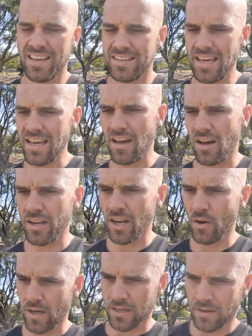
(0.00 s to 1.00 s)
Yeah, I
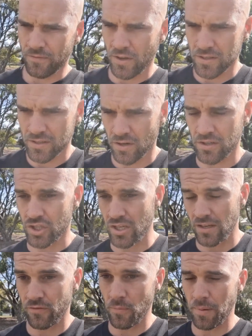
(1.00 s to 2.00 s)
know I give those guys
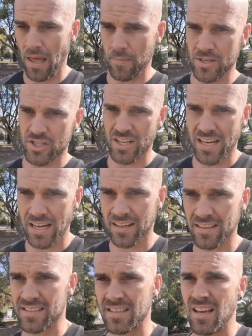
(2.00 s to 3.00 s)
shit for blaming
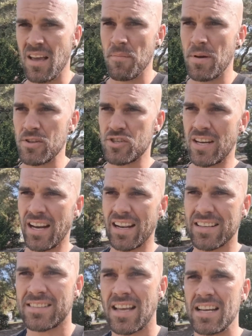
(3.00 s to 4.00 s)
genetics, but
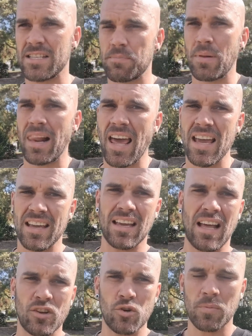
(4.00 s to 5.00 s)
genetics does play
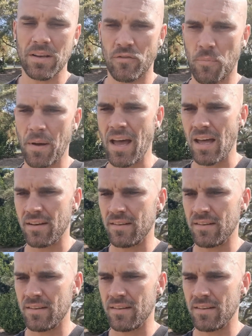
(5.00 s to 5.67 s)
a little bit of a part.